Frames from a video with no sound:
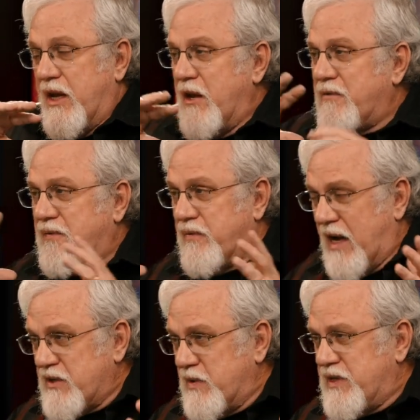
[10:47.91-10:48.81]
If,
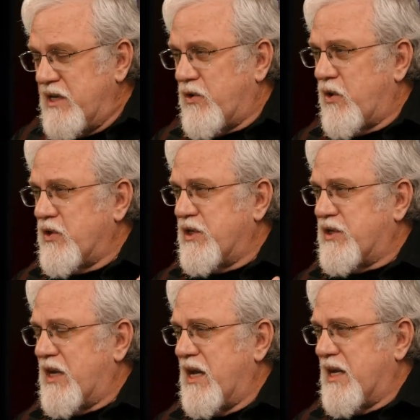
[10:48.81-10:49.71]
as we see Darosh
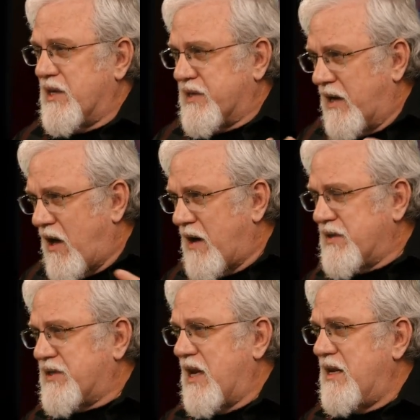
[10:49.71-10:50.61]
is saying, as Salat
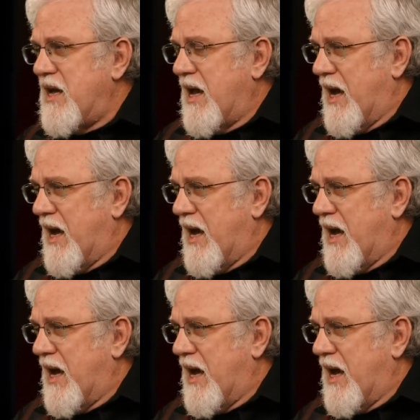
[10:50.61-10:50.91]
is saying,